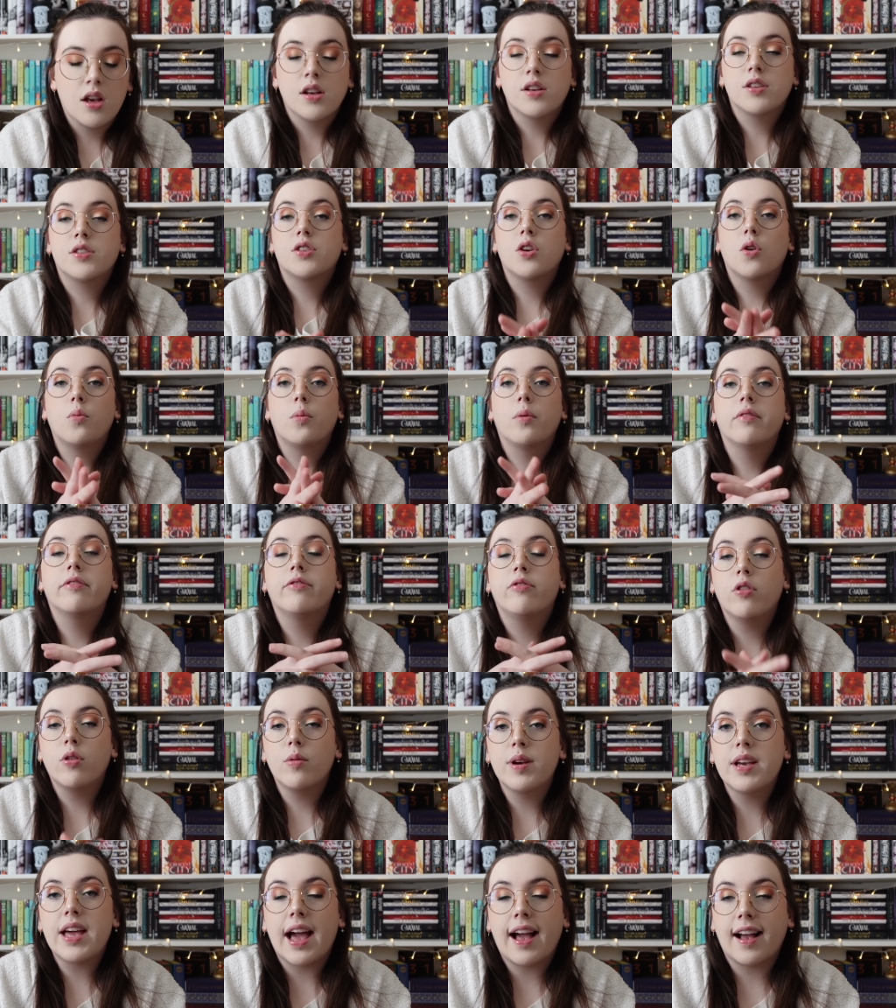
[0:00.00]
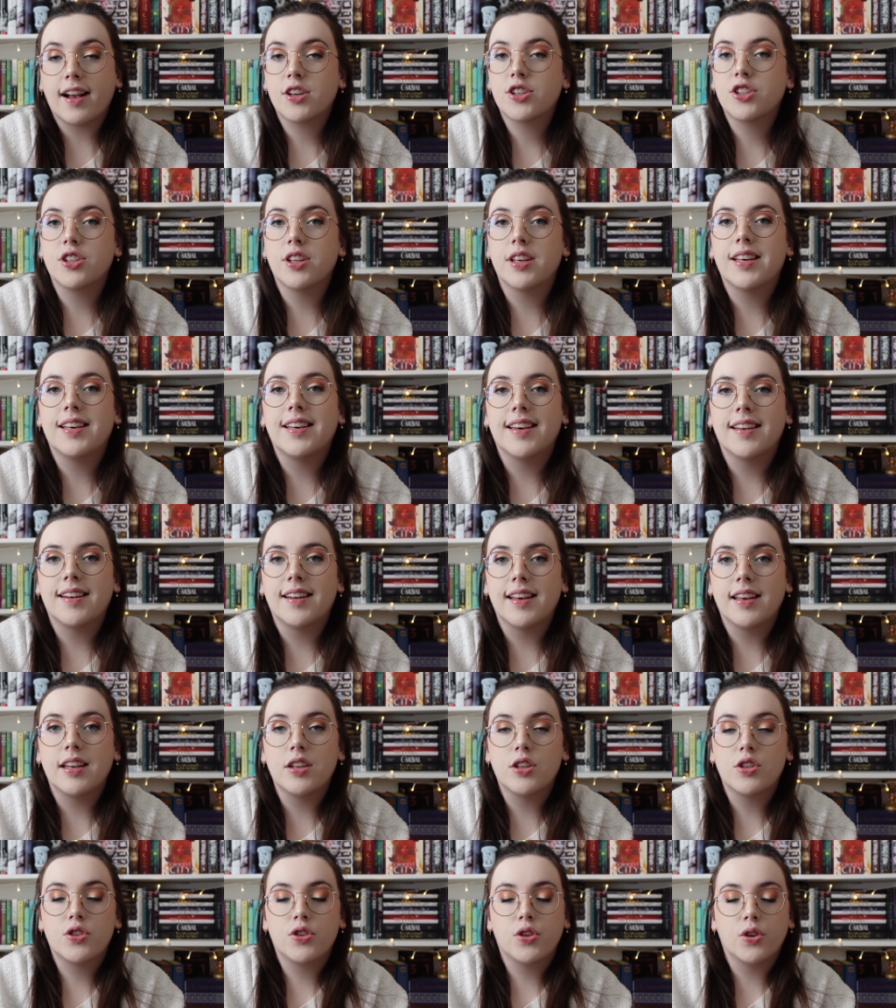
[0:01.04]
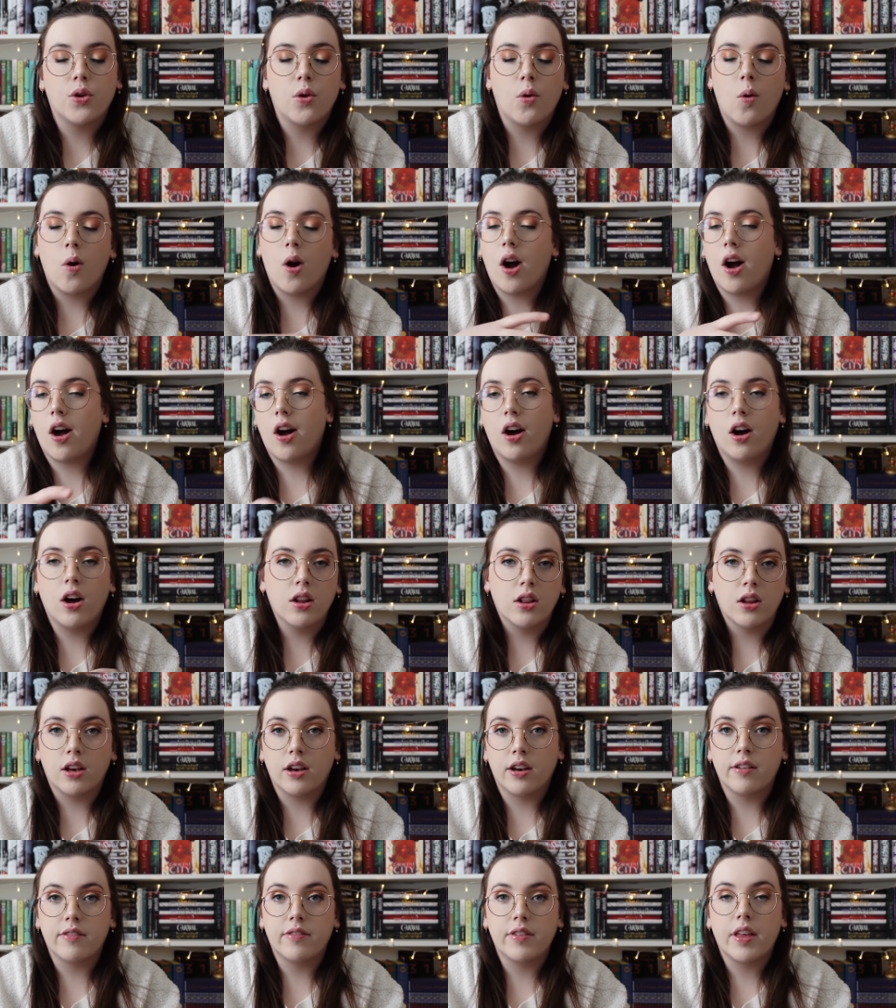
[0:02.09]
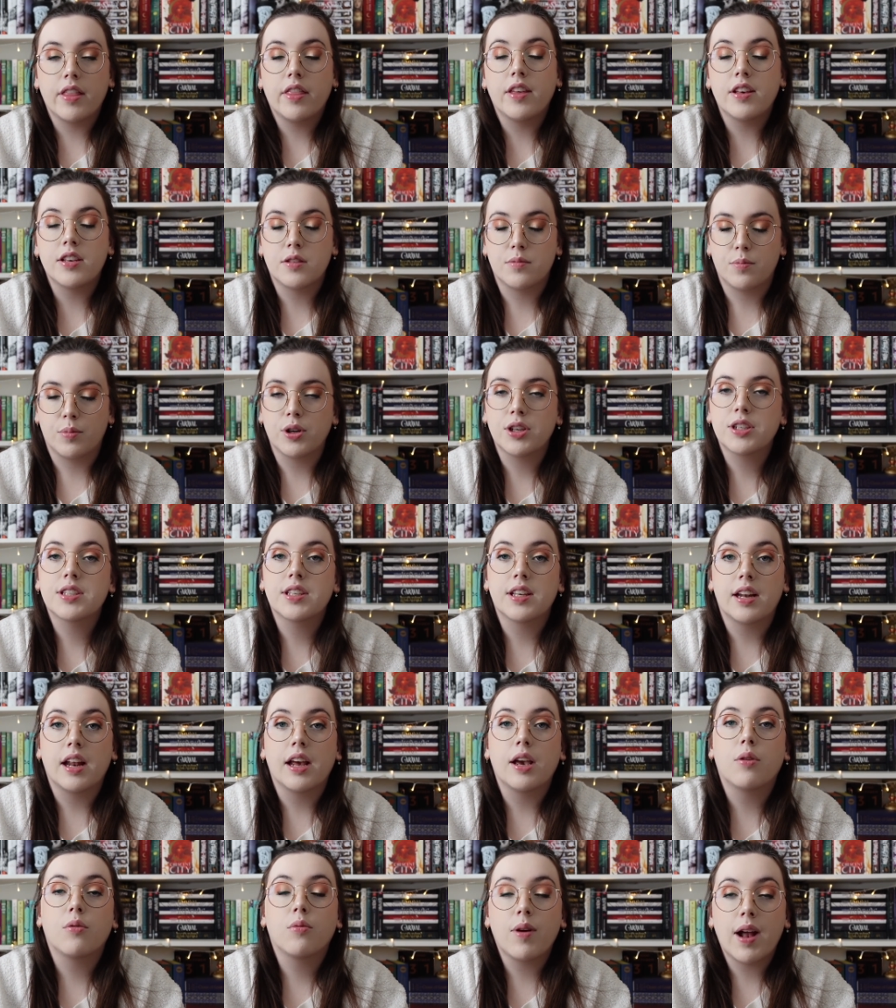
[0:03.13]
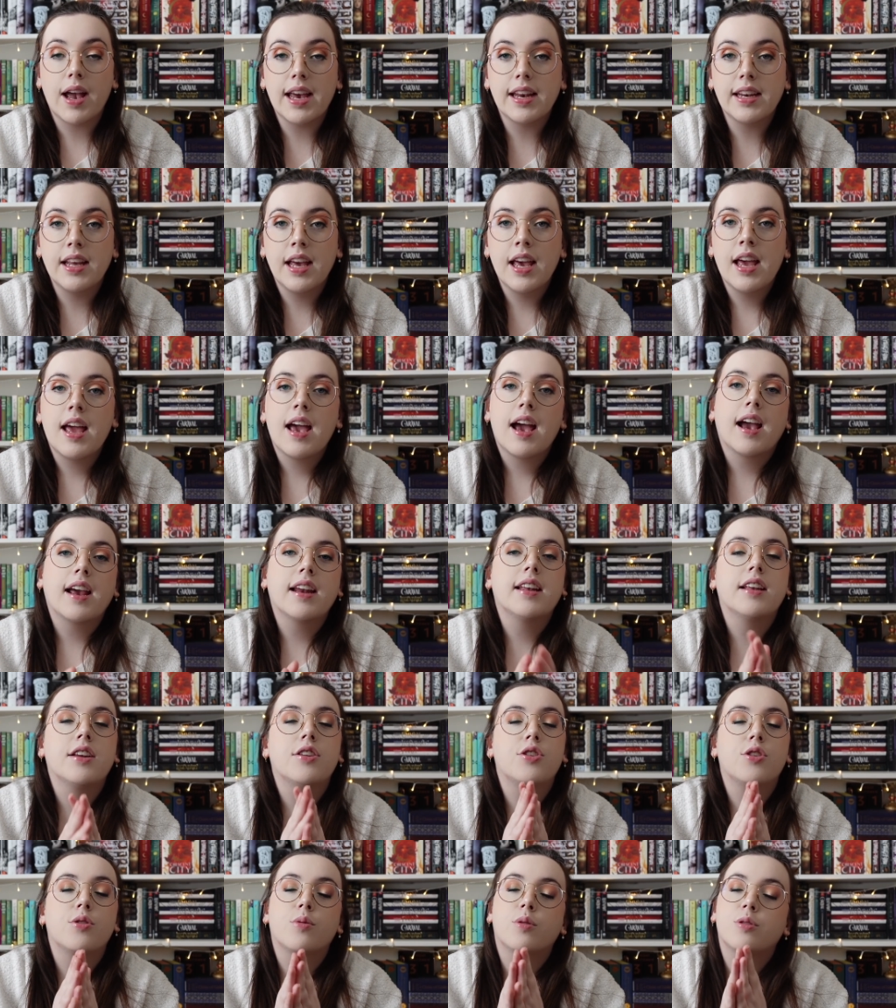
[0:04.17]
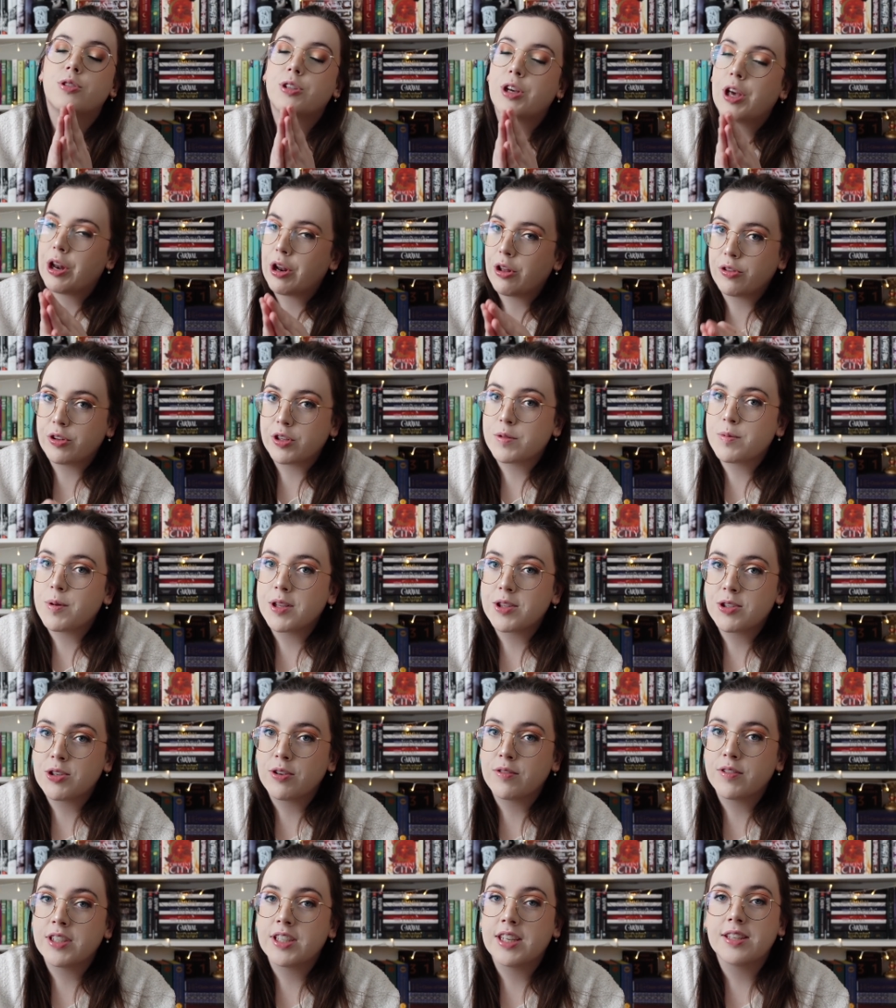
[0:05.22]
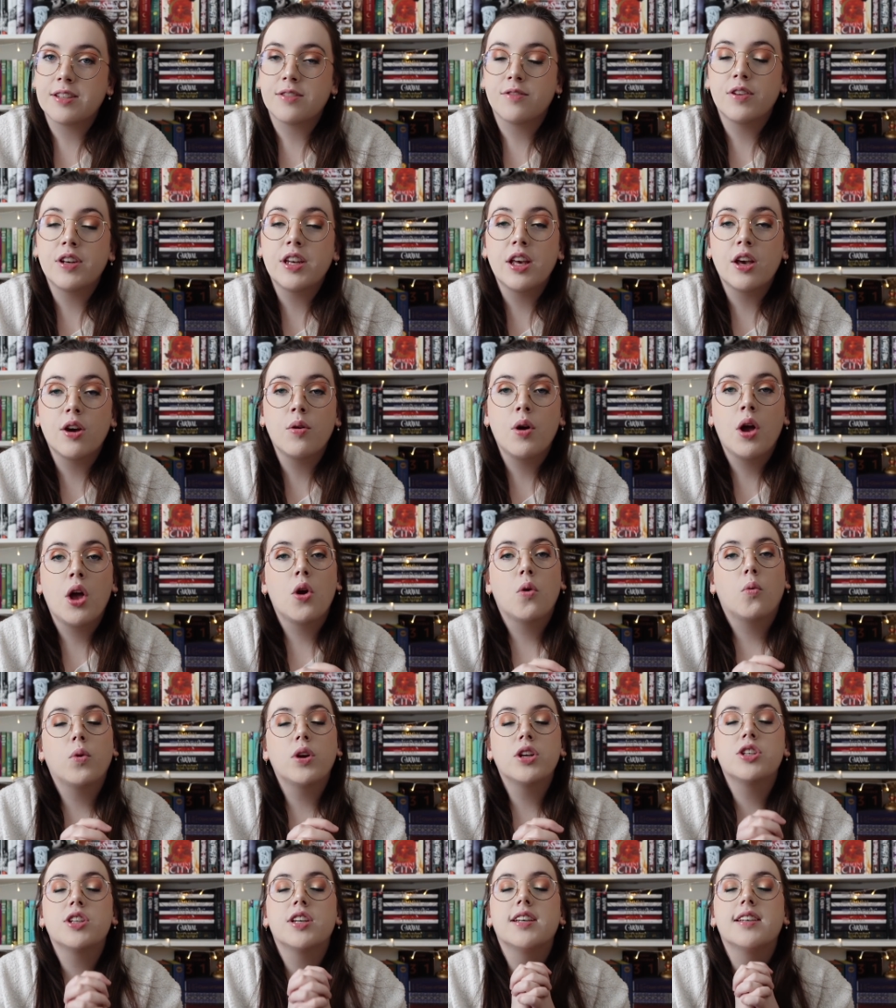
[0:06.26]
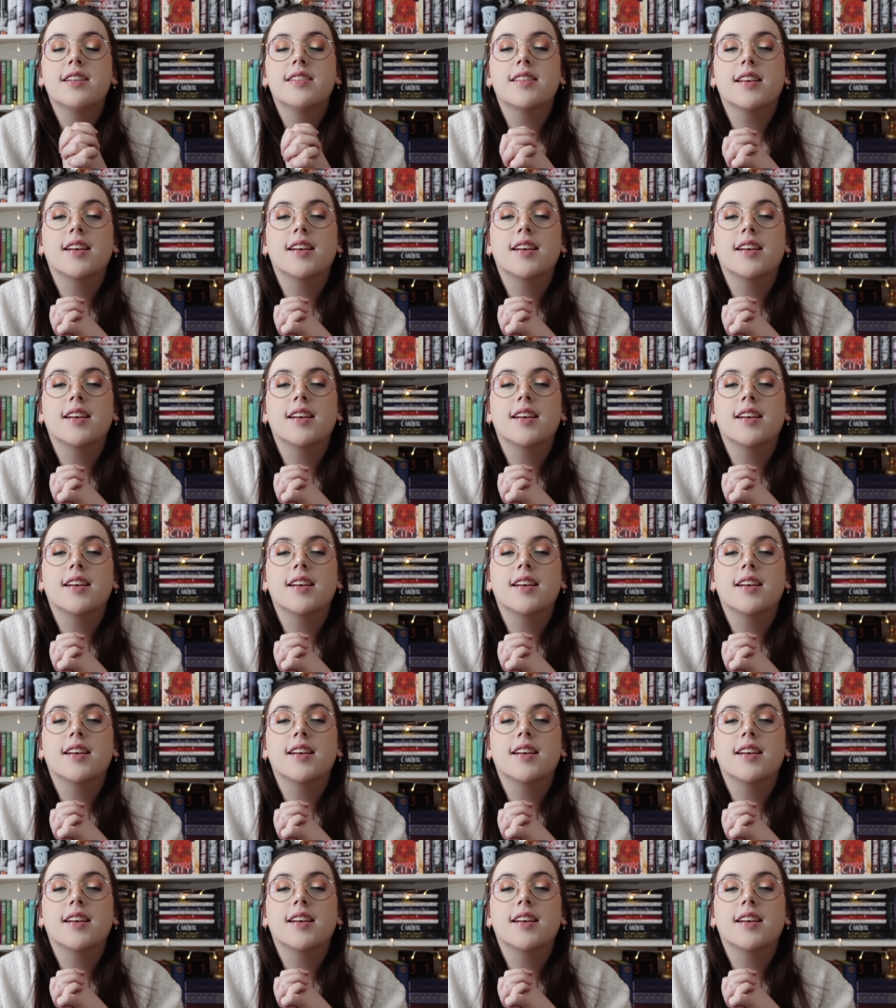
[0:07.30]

So before we actually get into all of these books that I read, I need to shout out the sponsor of today's video, which is